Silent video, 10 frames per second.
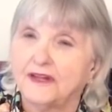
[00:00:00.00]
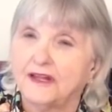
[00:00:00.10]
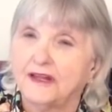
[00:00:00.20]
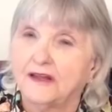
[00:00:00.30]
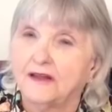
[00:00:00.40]

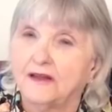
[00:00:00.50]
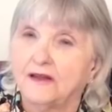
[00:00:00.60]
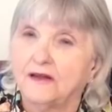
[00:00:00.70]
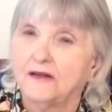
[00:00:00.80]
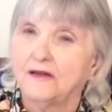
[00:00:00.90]

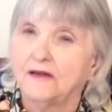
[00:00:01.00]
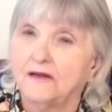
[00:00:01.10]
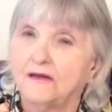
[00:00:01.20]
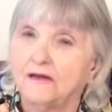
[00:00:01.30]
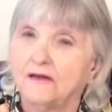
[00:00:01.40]

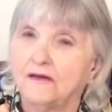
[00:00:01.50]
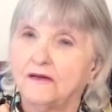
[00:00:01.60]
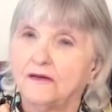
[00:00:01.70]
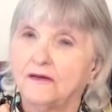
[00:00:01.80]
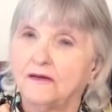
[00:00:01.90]

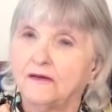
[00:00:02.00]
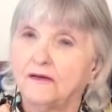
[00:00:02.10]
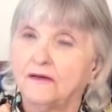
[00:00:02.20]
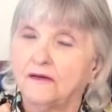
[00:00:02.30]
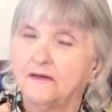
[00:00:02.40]

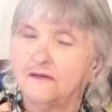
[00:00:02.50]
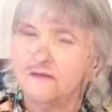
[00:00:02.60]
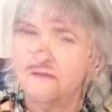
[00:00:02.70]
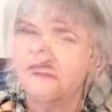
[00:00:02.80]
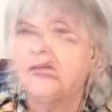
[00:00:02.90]

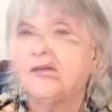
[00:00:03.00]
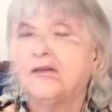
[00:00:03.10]
[no speech]